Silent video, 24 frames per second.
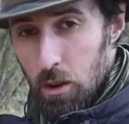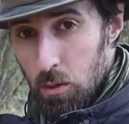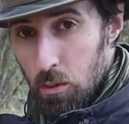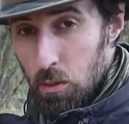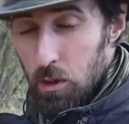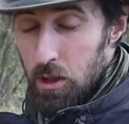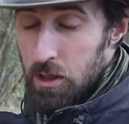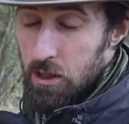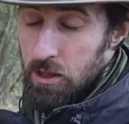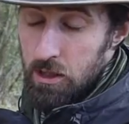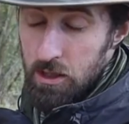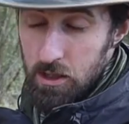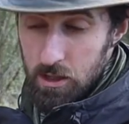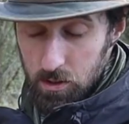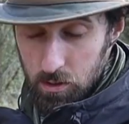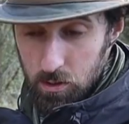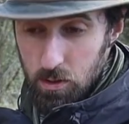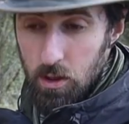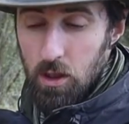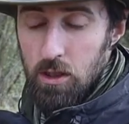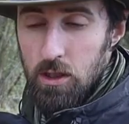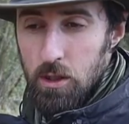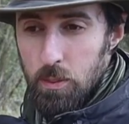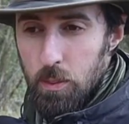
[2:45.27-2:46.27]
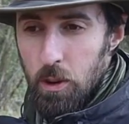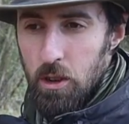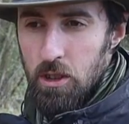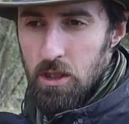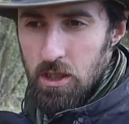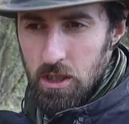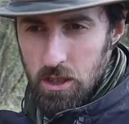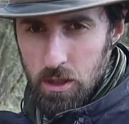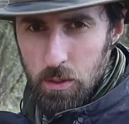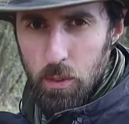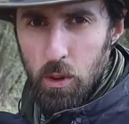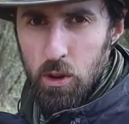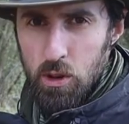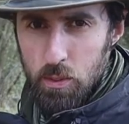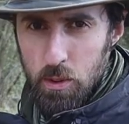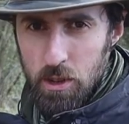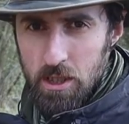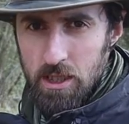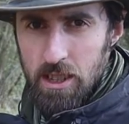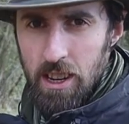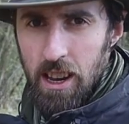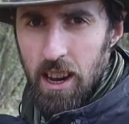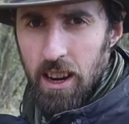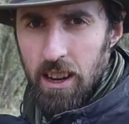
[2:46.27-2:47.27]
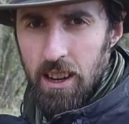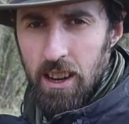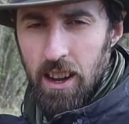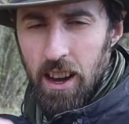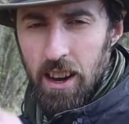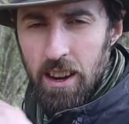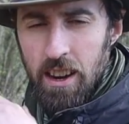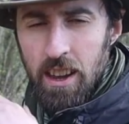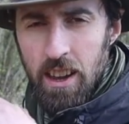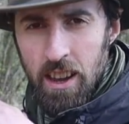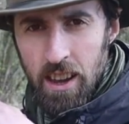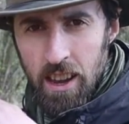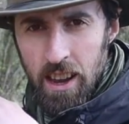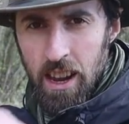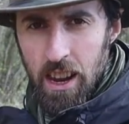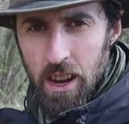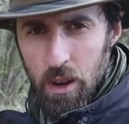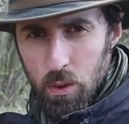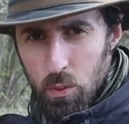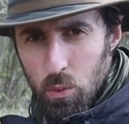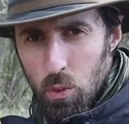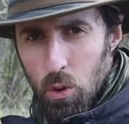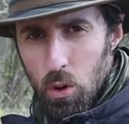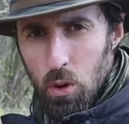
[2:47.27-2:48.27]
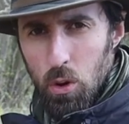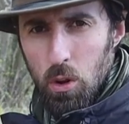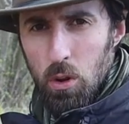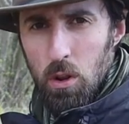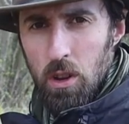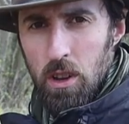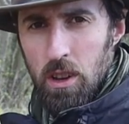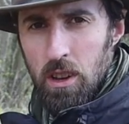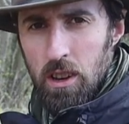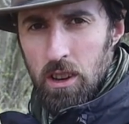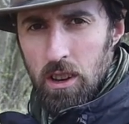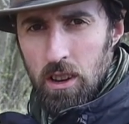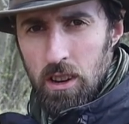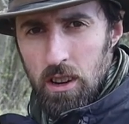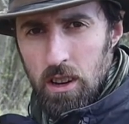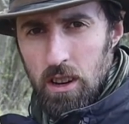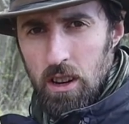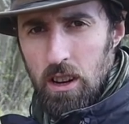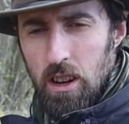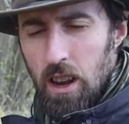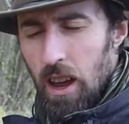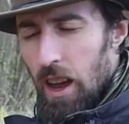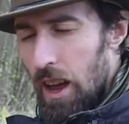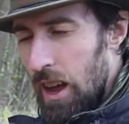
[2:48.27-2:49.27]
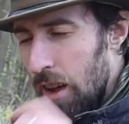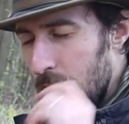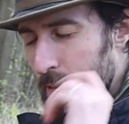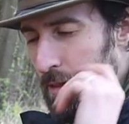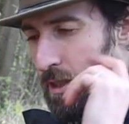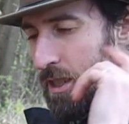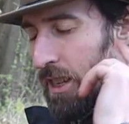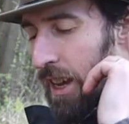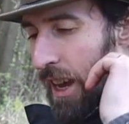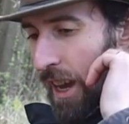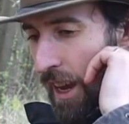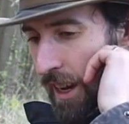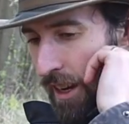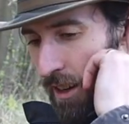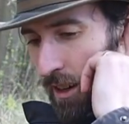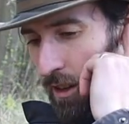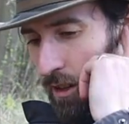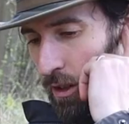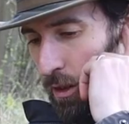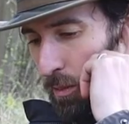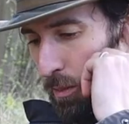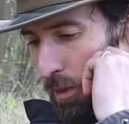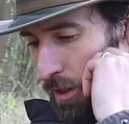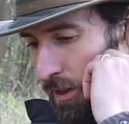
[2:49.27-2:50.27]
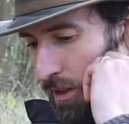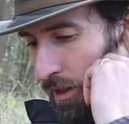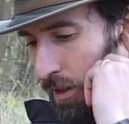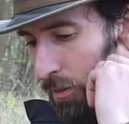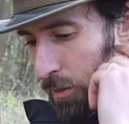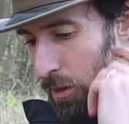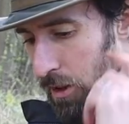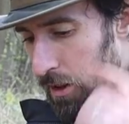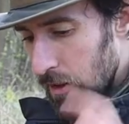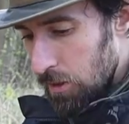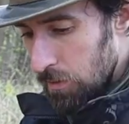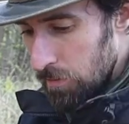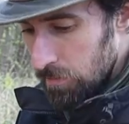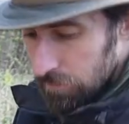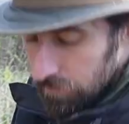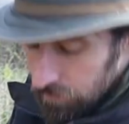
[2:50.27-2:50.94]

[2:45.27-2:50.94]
which it's supposed to be a slack line, it will sag a little bit in the middle.